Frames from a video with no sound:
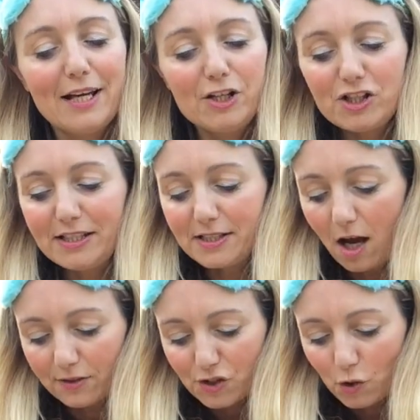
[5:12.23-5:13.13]
She
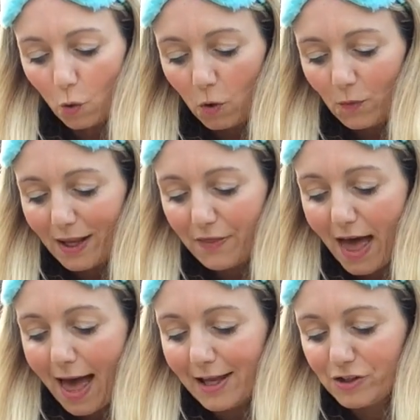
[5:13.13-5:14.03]
danced all the way
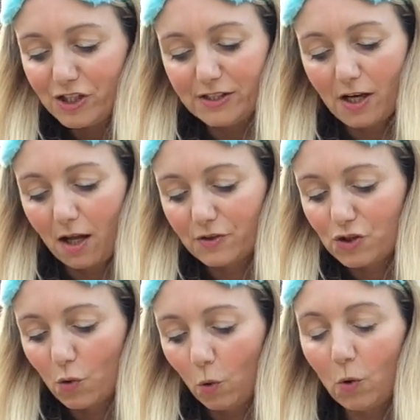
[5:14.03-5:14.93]
there and she
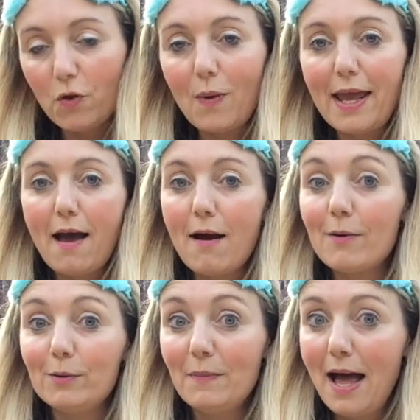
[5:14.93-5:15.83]
danced all the way
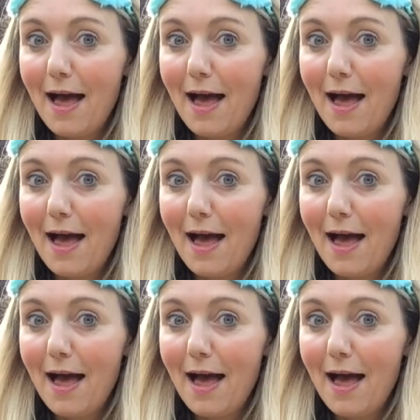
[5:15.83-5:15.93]
home,